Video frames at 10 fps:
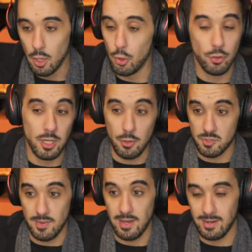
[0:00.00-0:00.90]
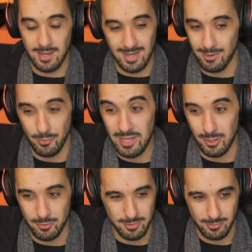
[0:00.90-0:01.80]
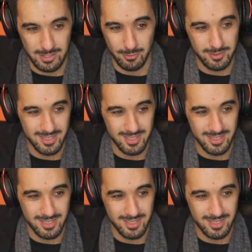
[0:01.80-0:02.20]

Who knows, man? We don't.